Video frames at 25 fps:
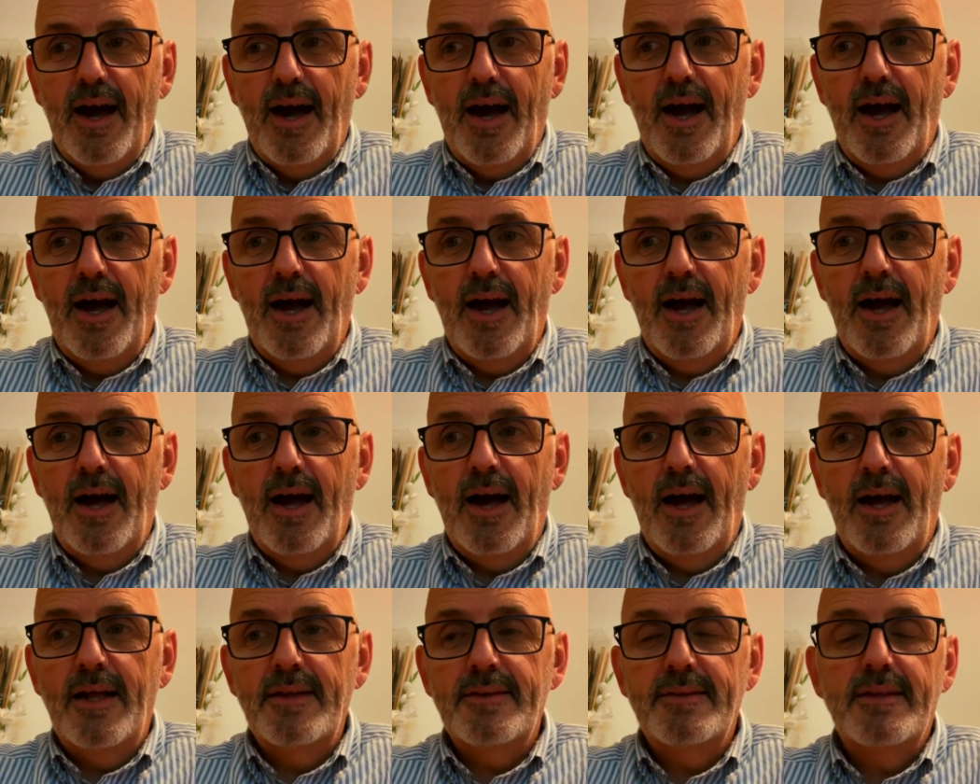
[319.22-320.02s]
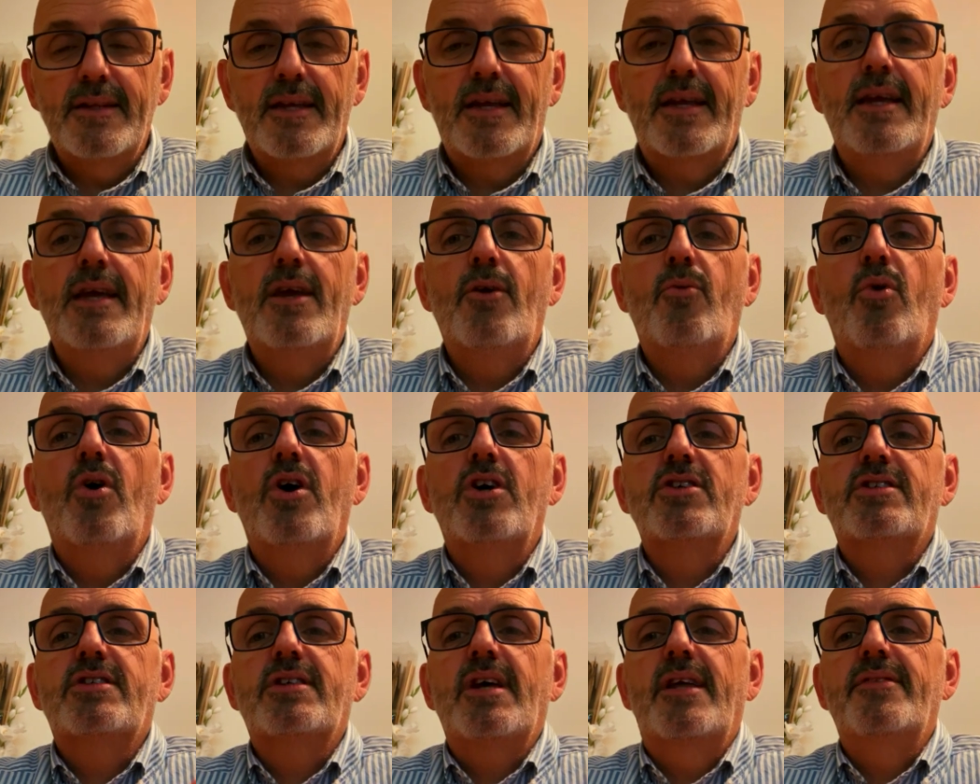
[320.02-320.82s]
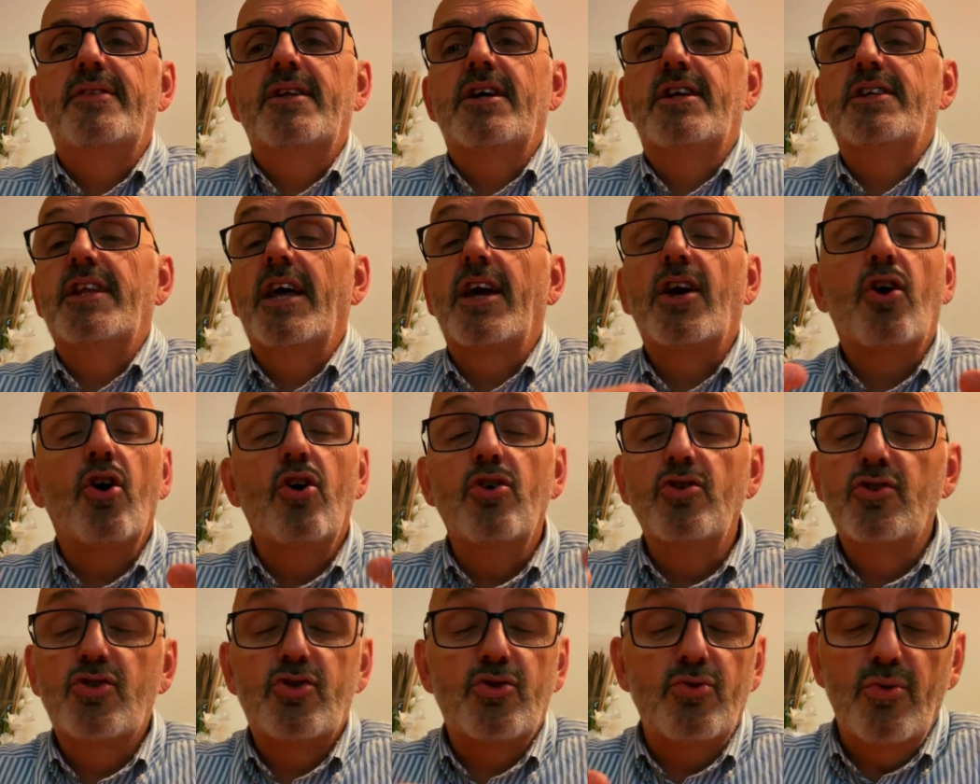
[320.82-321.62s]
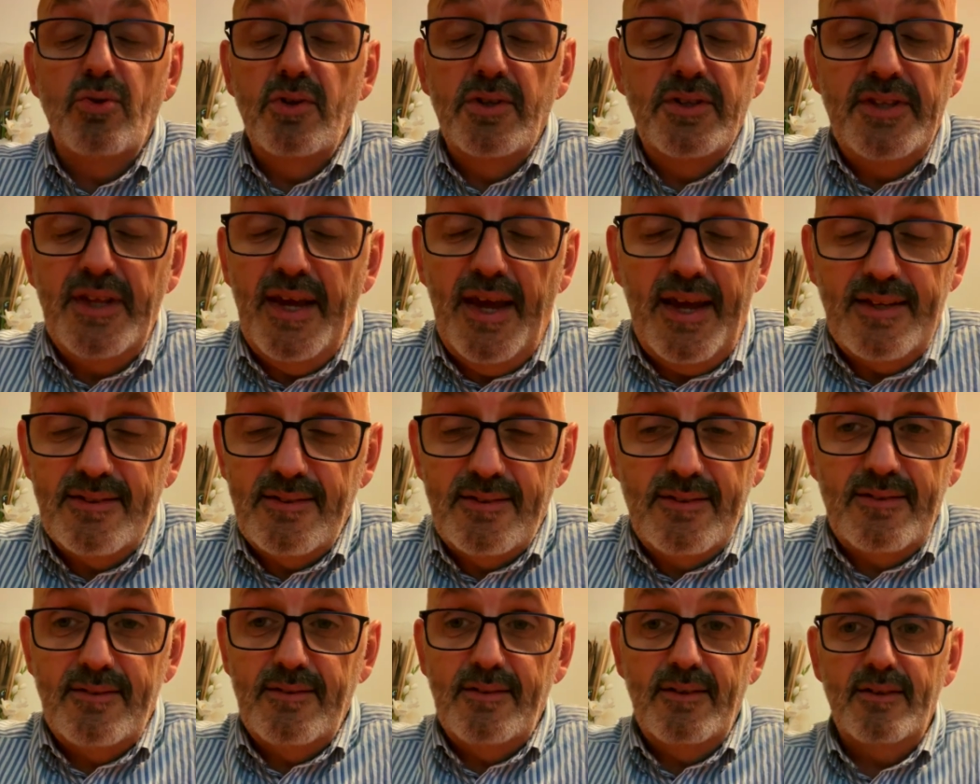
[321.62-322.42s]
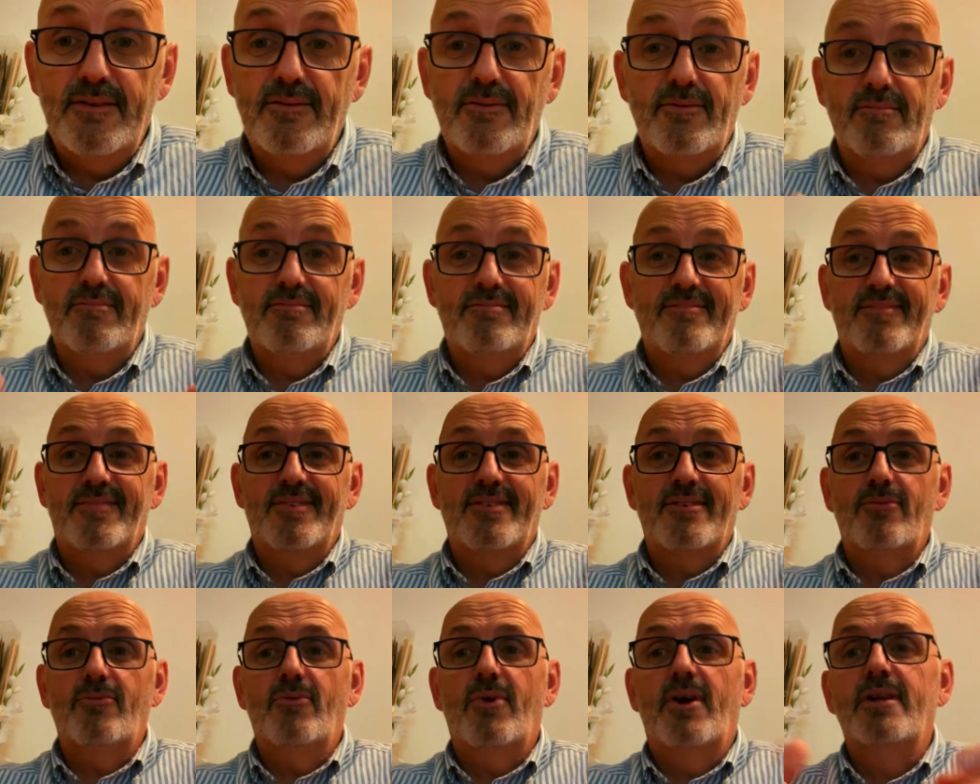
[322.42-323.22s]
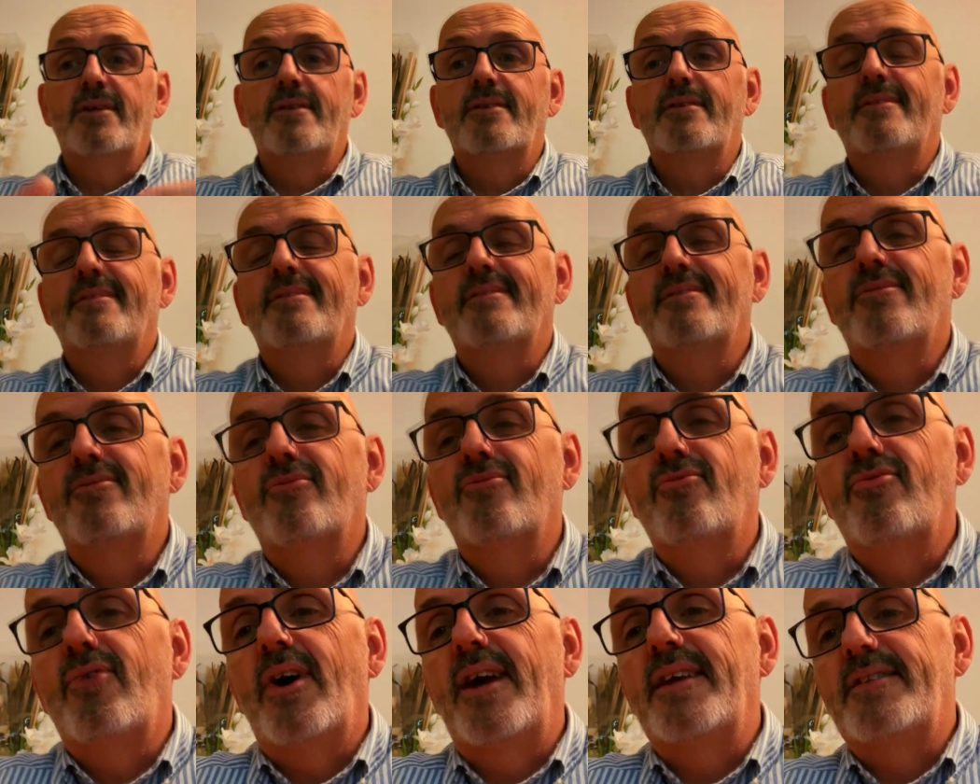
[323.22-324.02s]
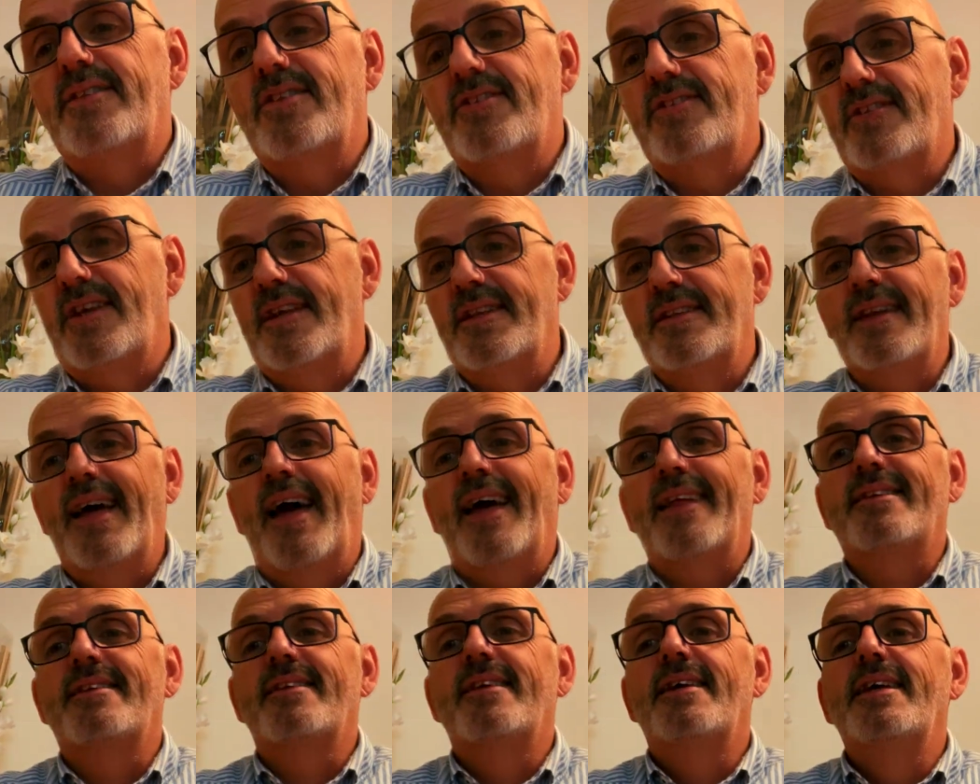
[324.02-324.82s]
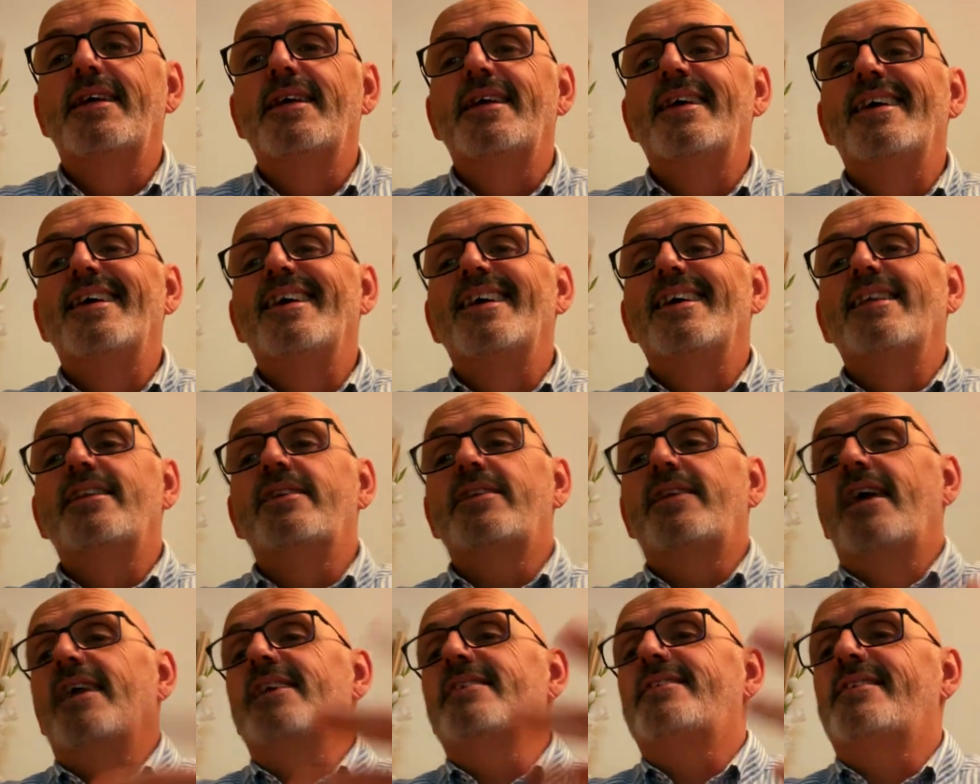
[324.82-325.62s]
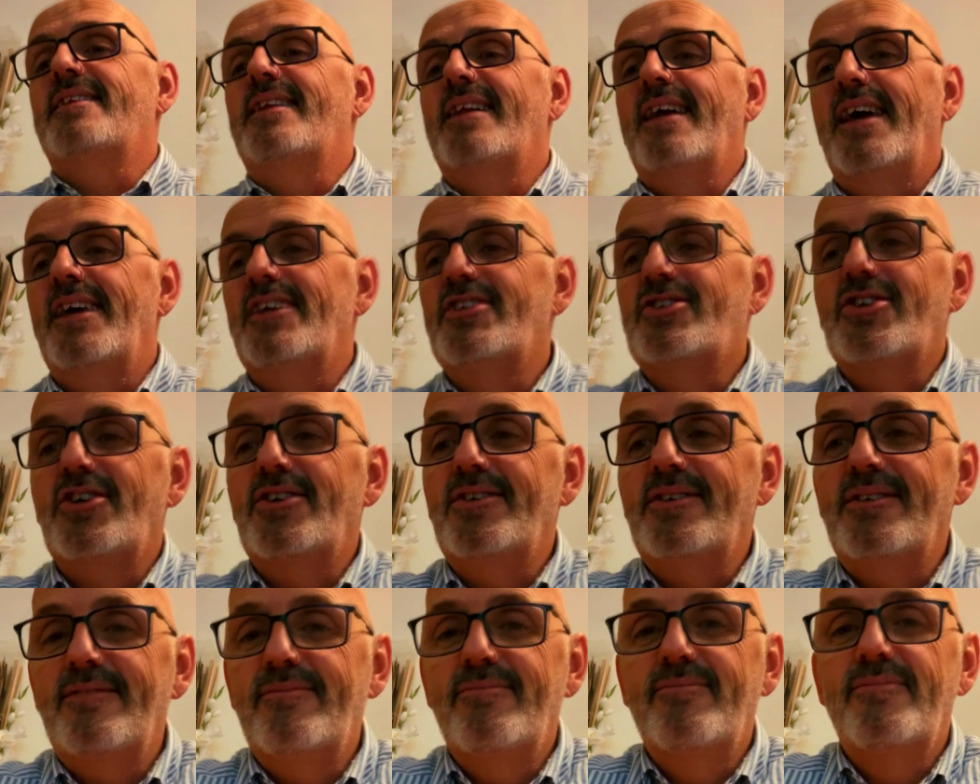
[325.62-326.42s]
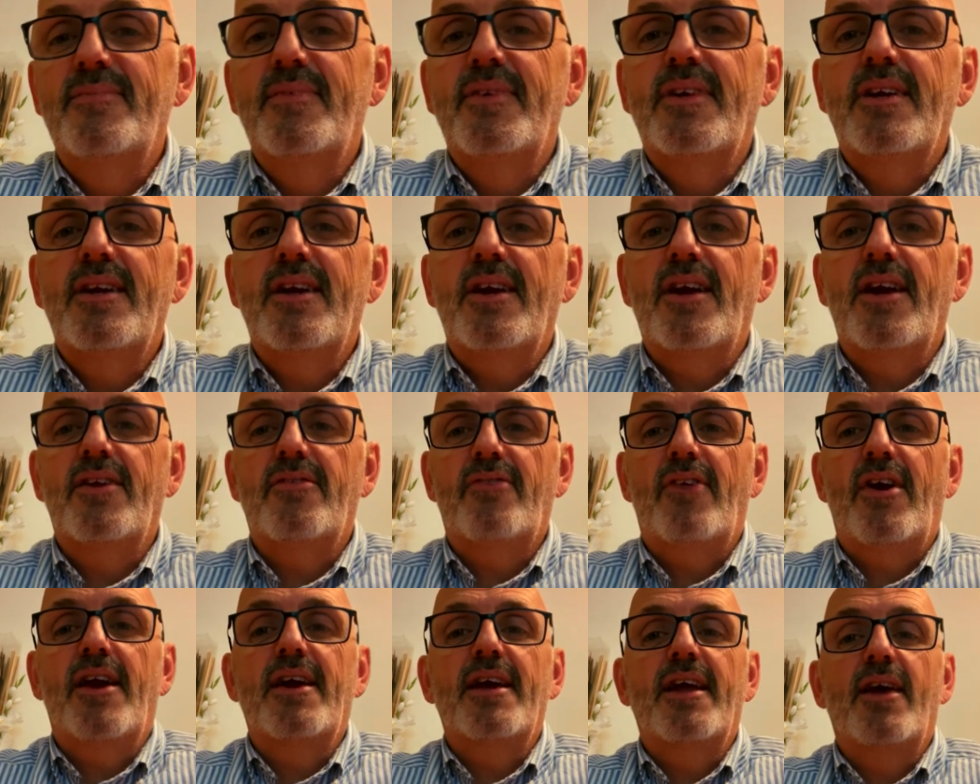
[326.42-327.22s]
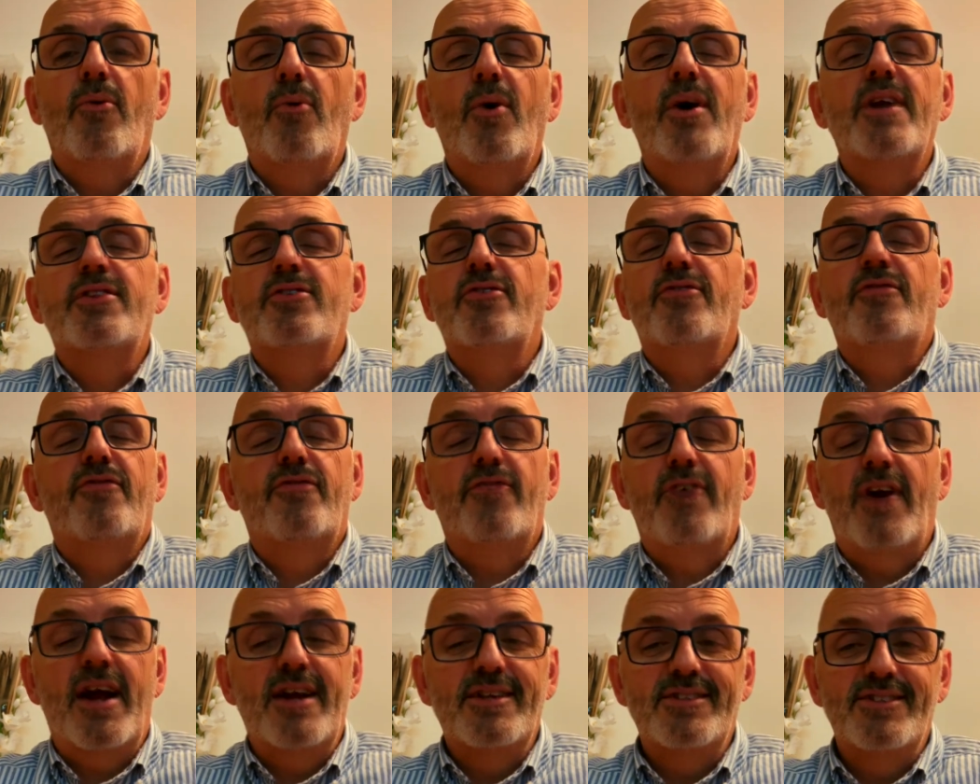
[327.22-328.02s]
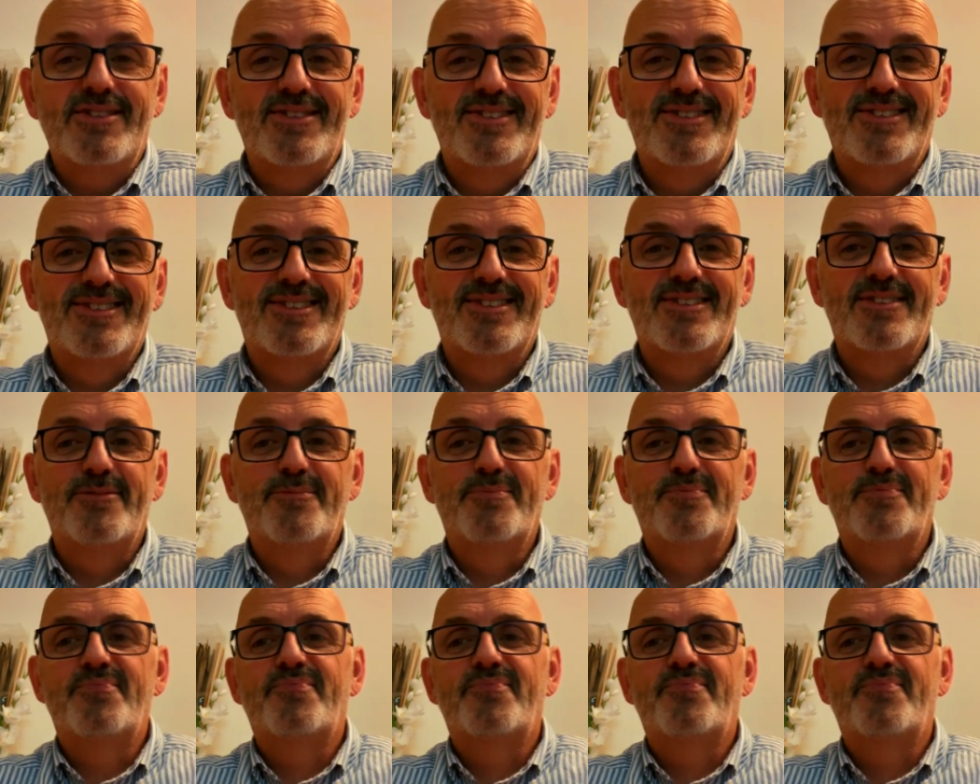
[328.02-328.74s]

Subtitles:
and he was under the consul's desk. One writer said that. Days later, he ran away to France.